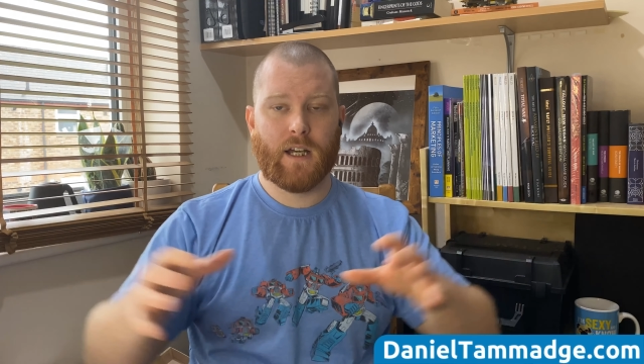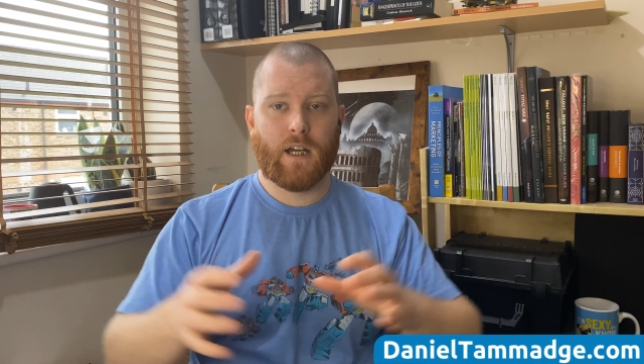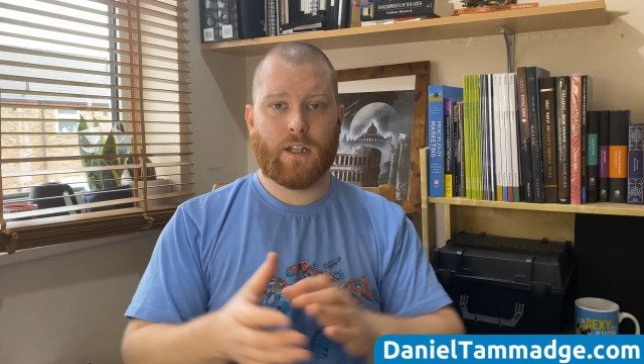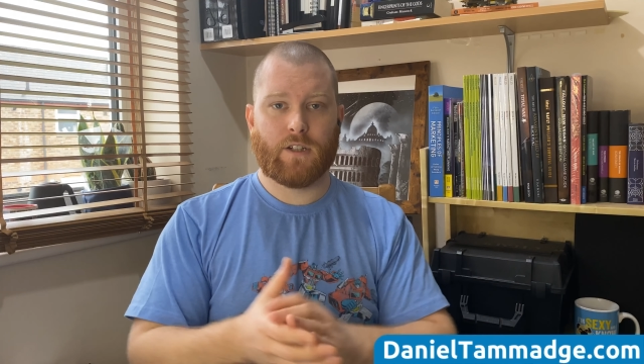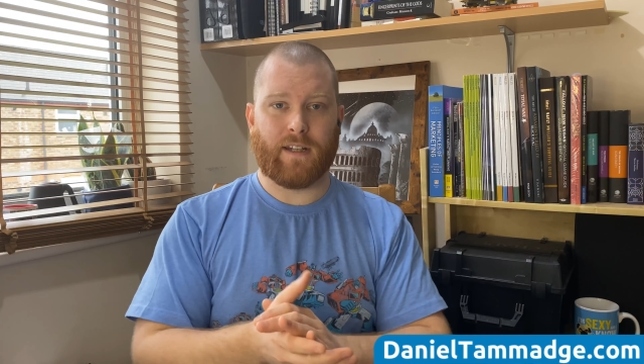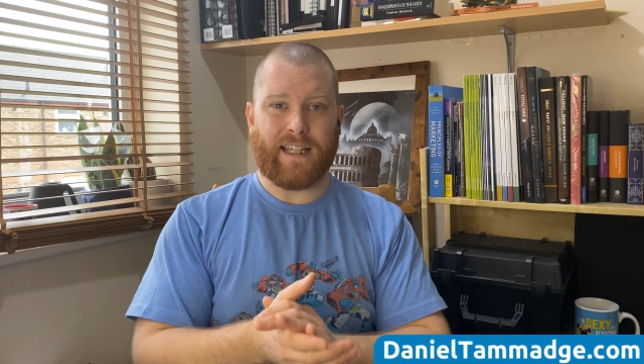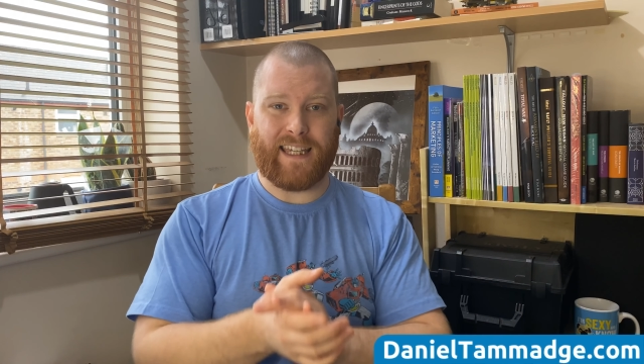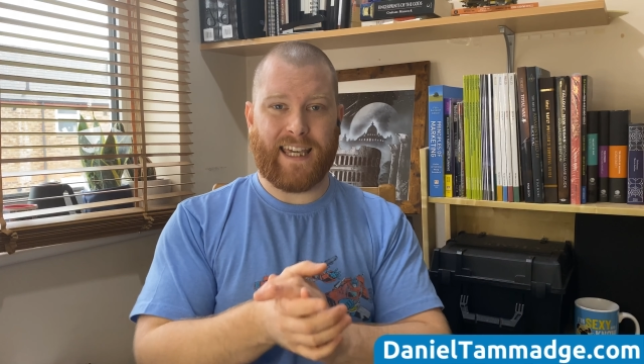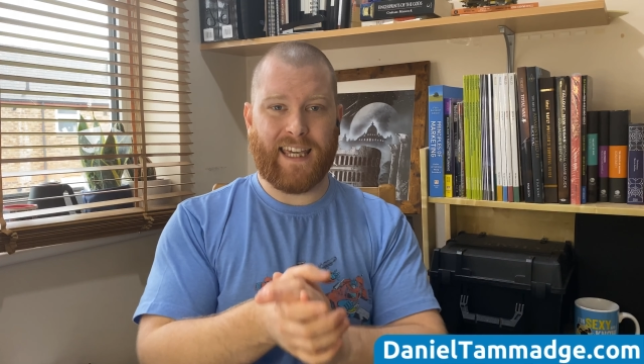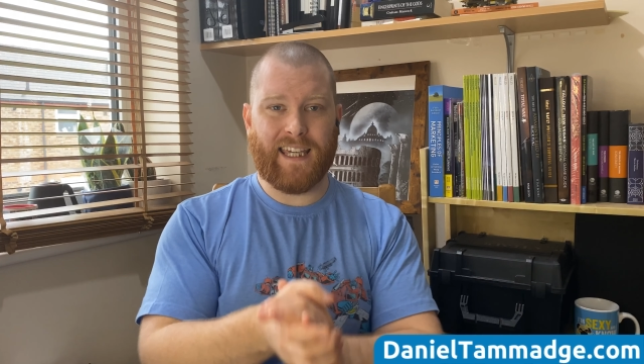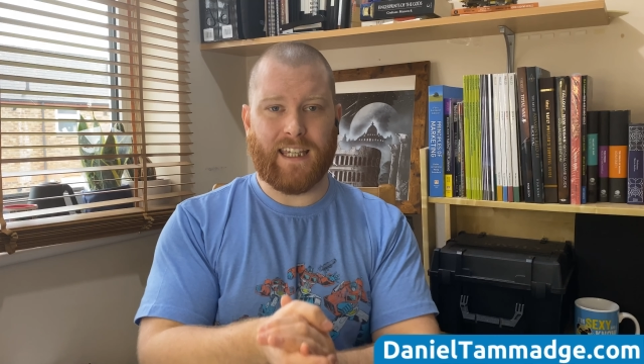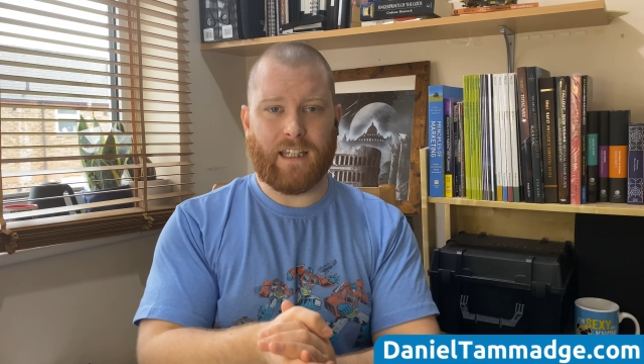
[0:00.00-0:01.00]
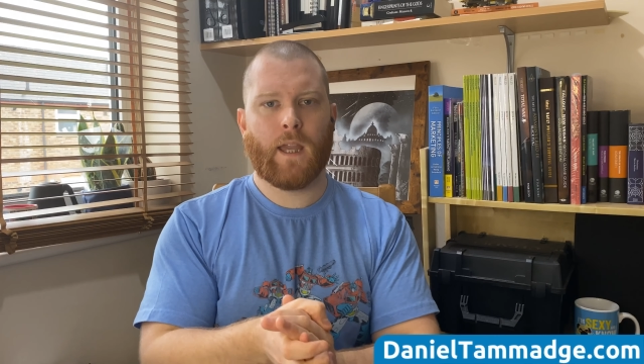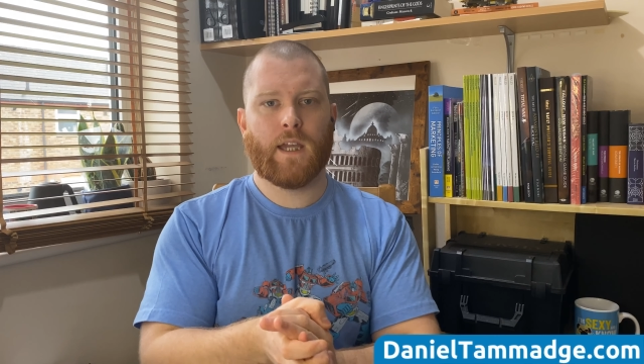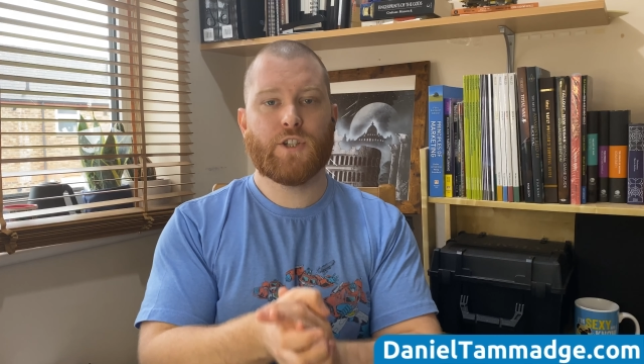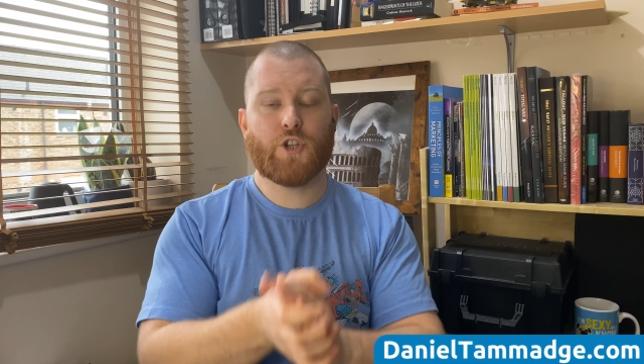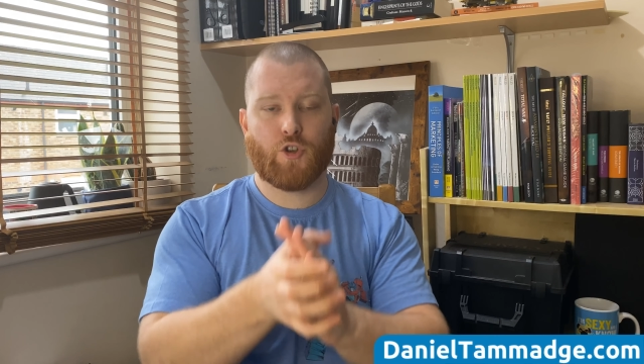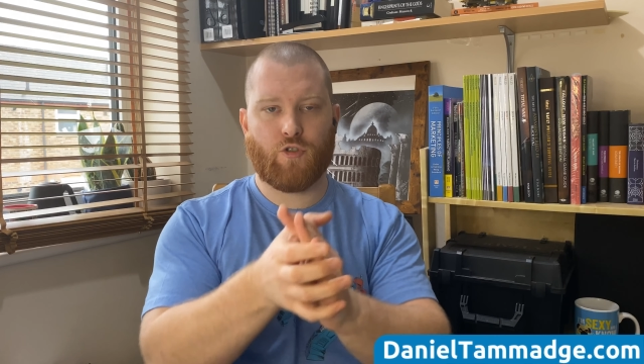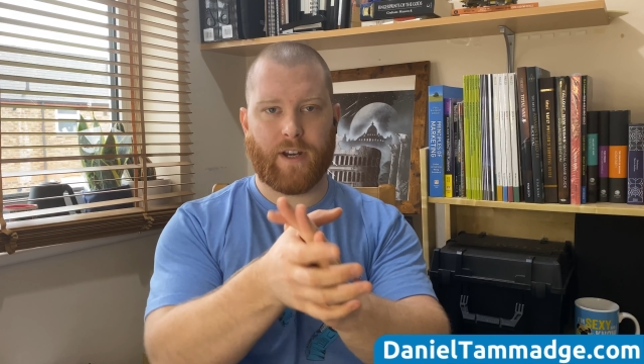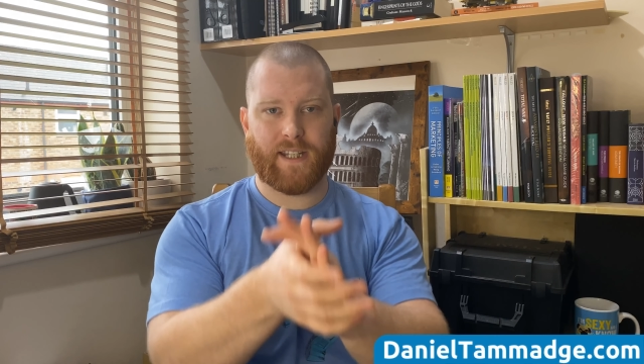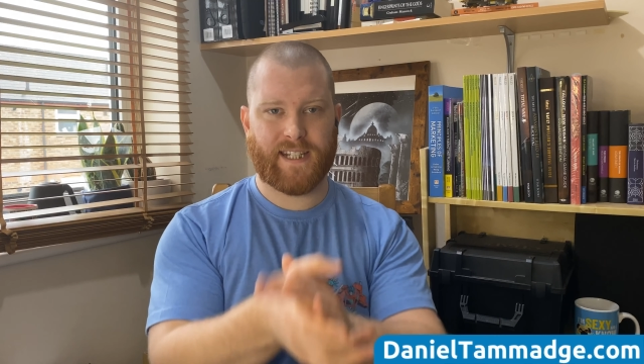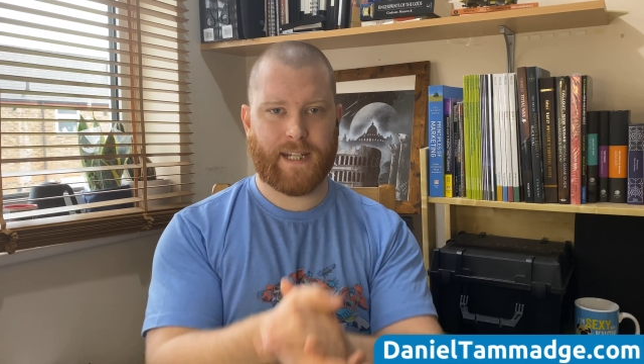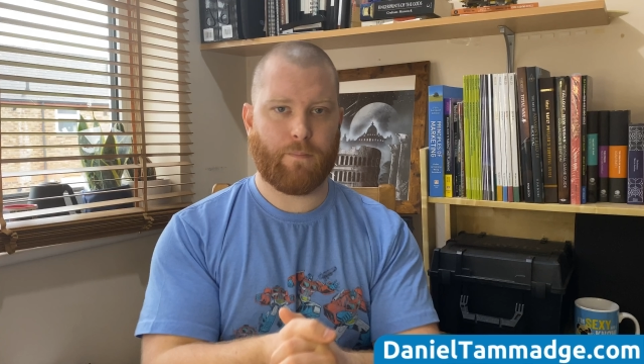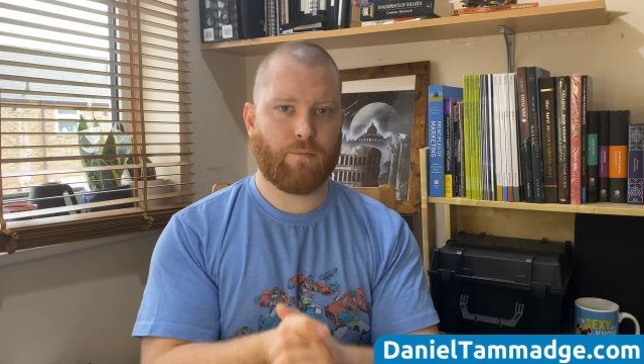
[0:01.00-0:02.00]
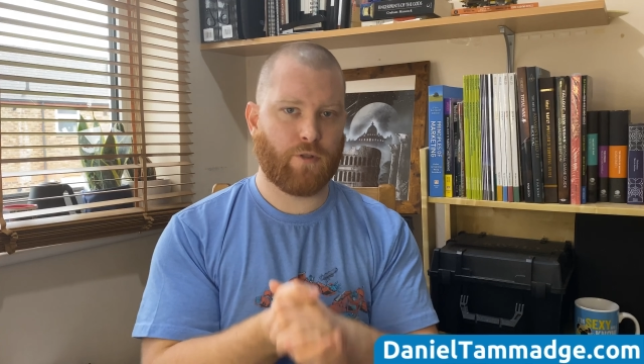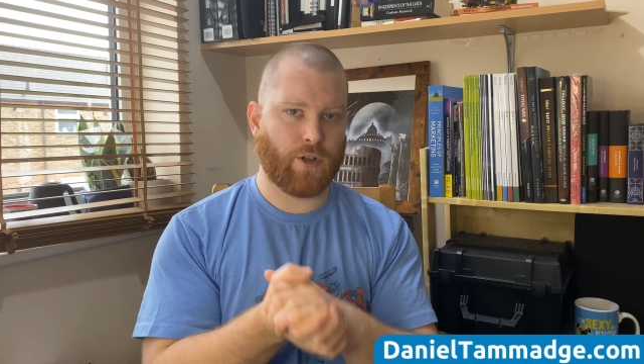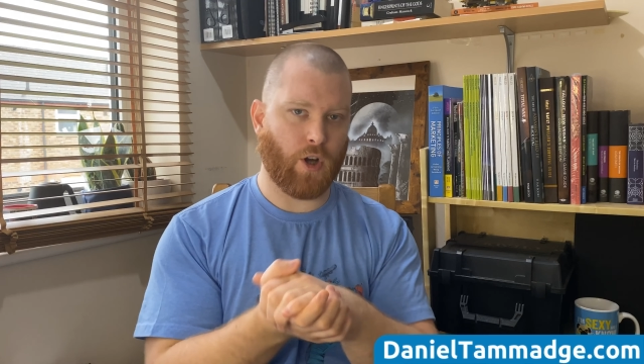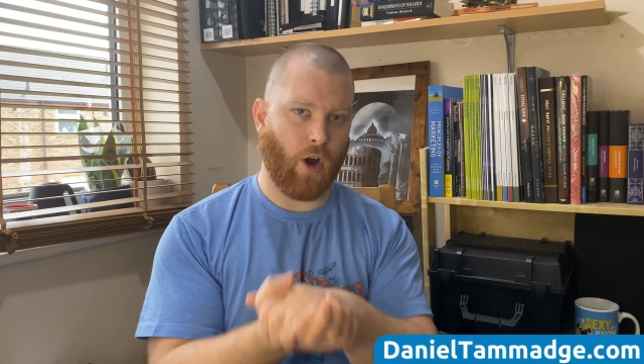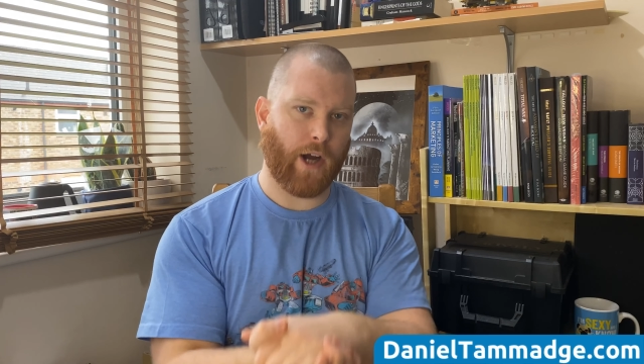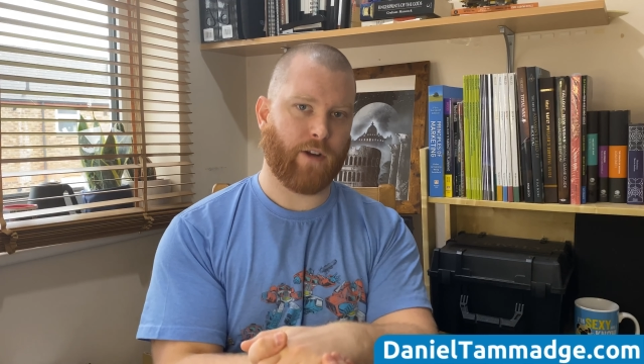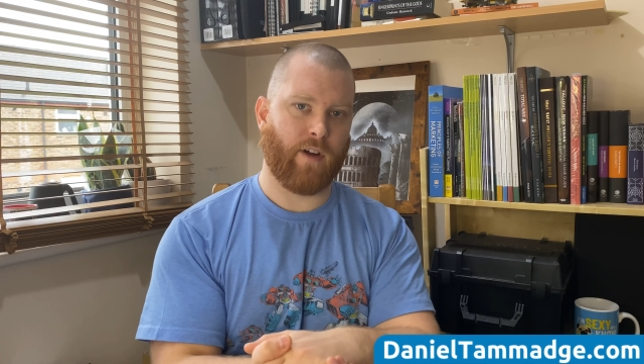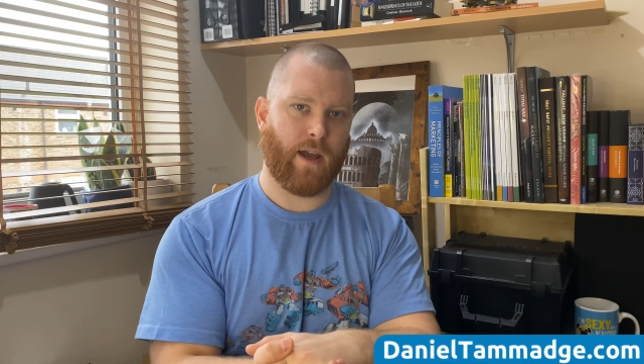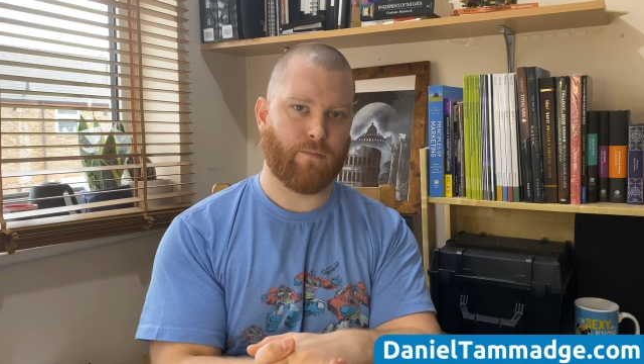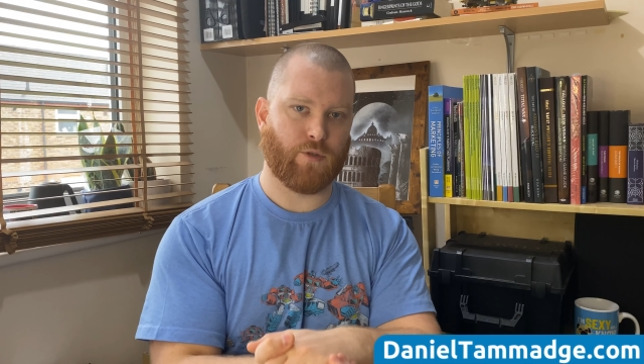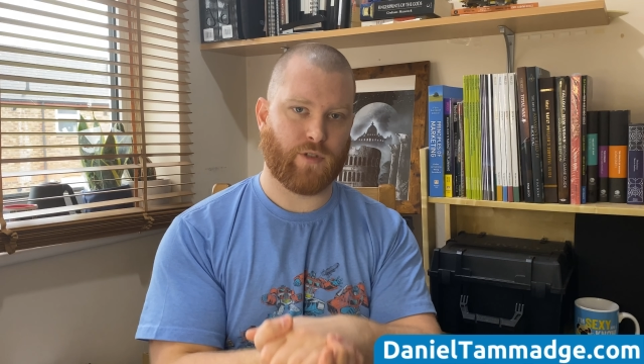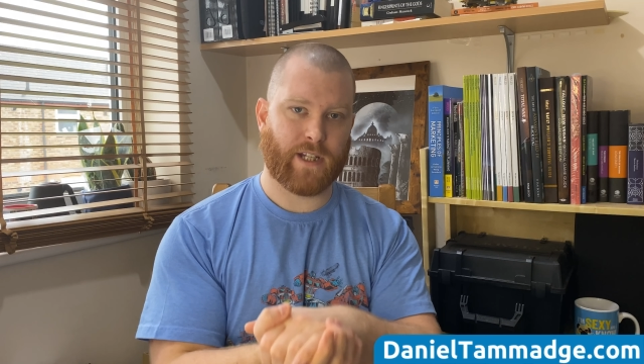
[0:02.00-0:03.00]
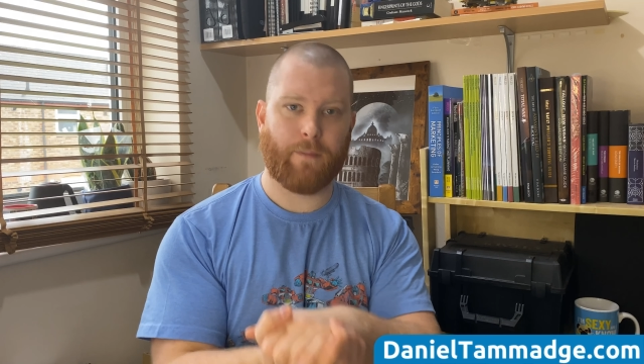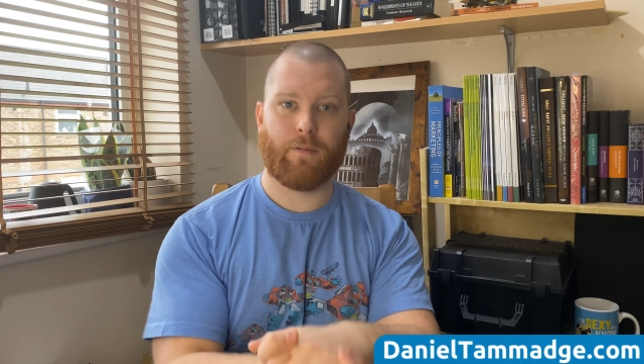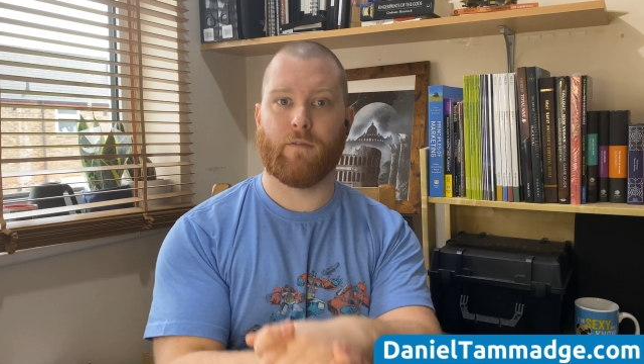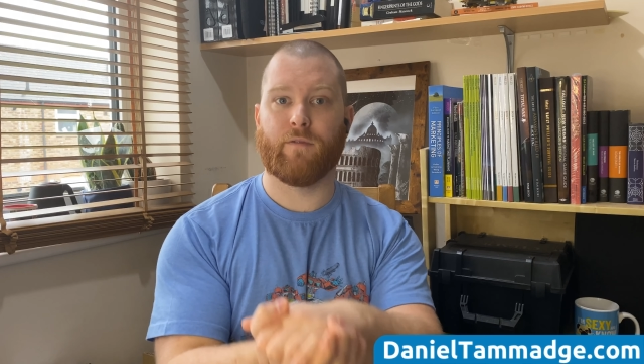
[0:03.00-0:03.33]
So the key is to create separate diagrams or separate